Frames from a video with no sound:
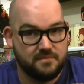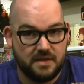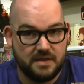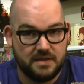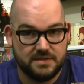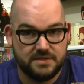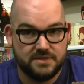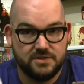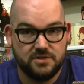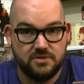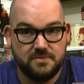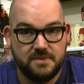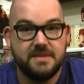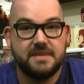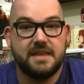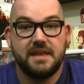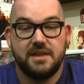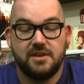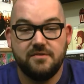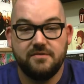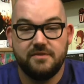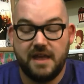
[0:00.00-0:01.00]
Assuming
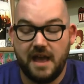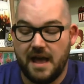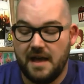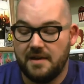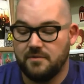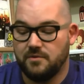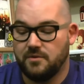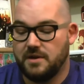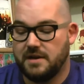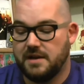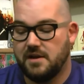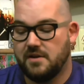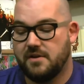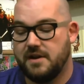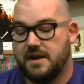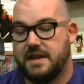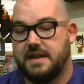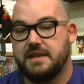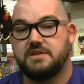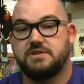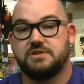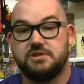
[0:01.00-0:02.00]
that you've gotten one
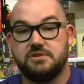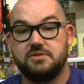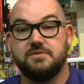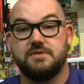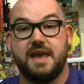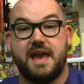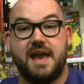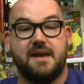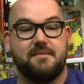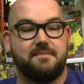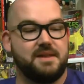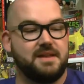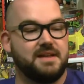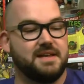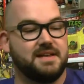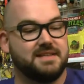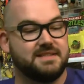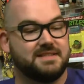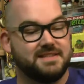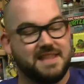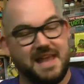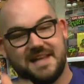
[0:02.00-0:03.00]
already, do that
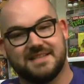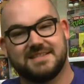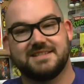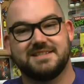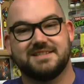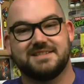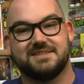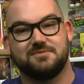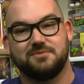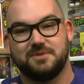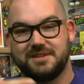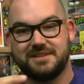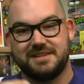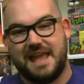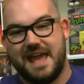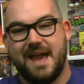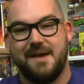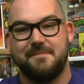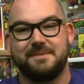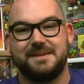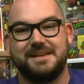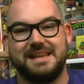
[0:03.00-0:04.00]
because that's what
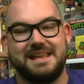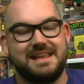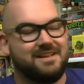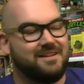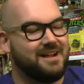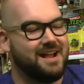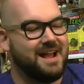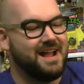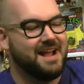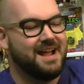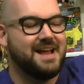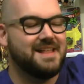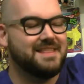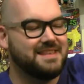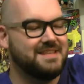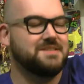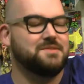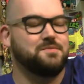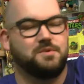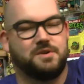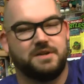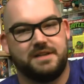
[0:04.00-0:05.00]
happened here. I got
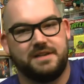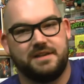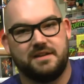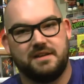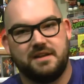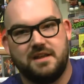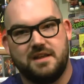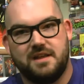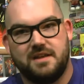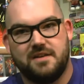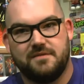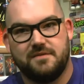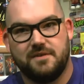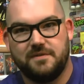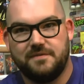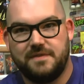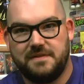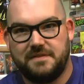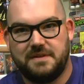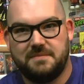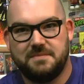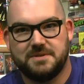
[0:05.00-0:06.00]
this one for
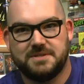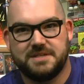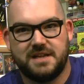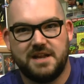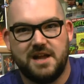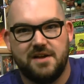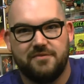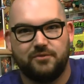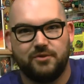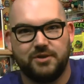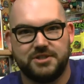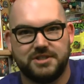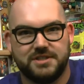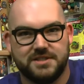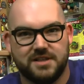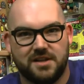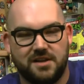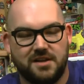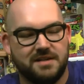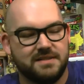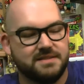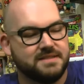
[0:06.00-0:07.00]
50% off, which is
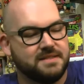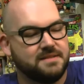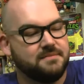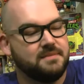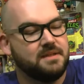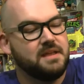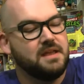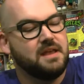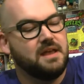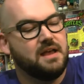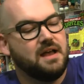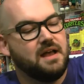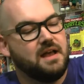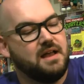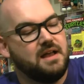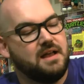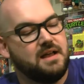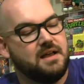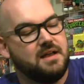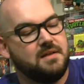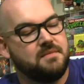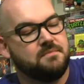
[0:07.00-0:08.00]
awesome.
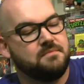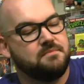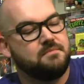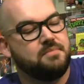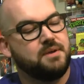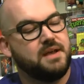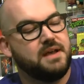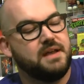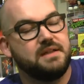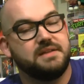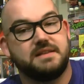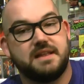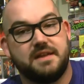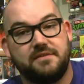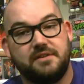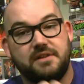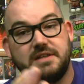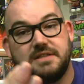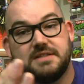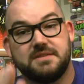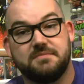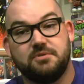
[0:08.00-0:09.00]
But
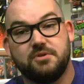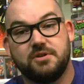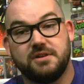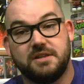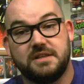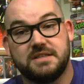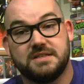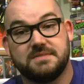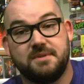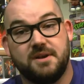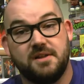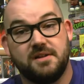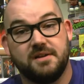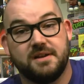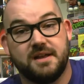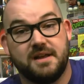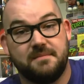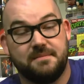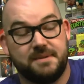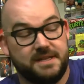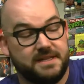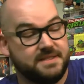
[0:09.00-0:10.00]
definitely support these smaller
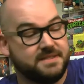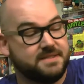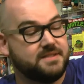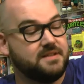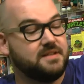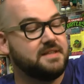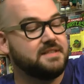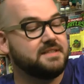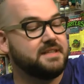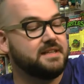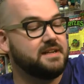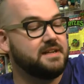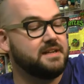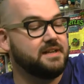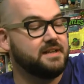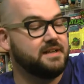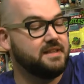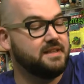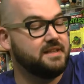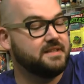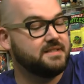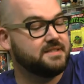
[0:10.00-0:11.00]
companies. So let's get on
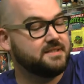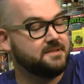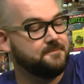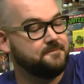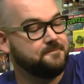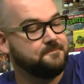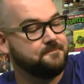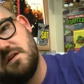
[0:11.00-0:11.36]
into this.